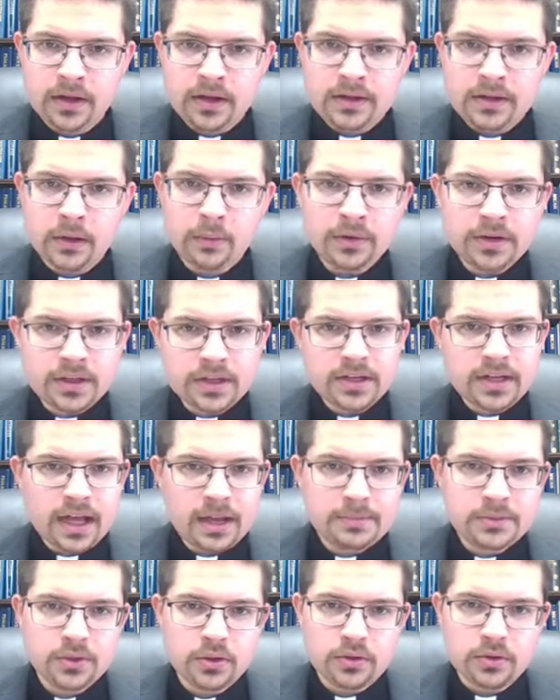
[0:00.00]
Now, one of the
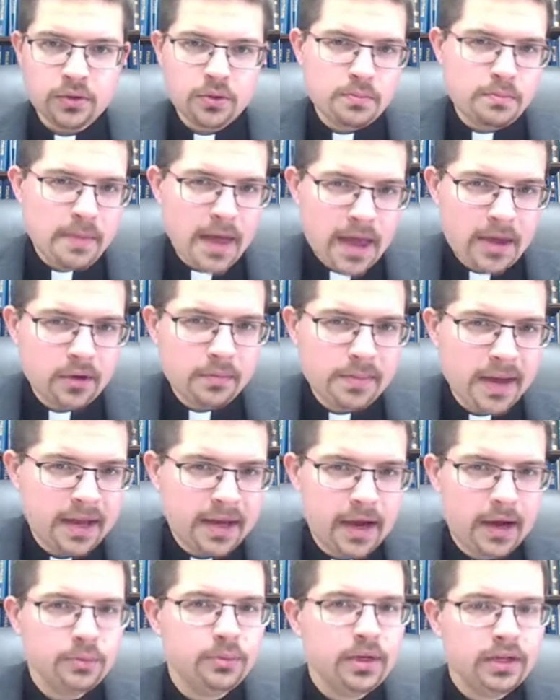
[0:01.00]
names you may or may
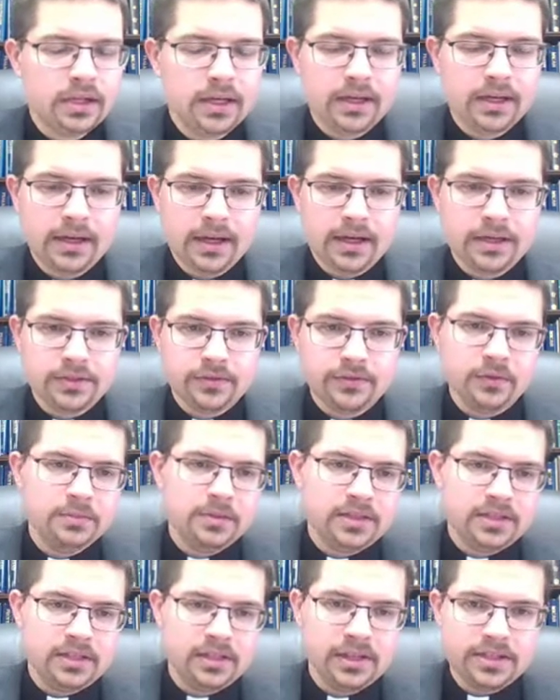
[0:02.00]
not recognize from
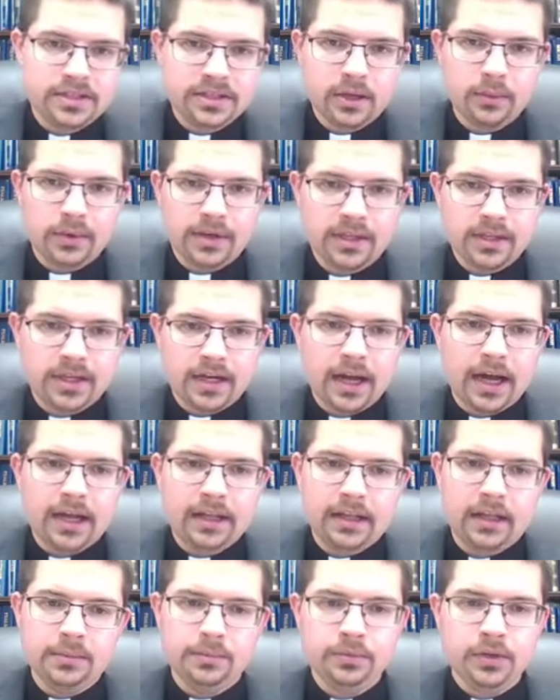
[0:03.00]
this list, I wanted to
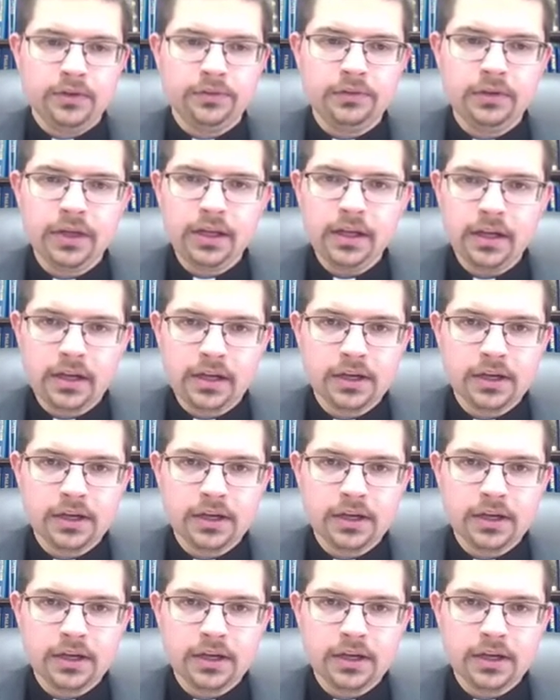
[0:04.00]
highlight briefly.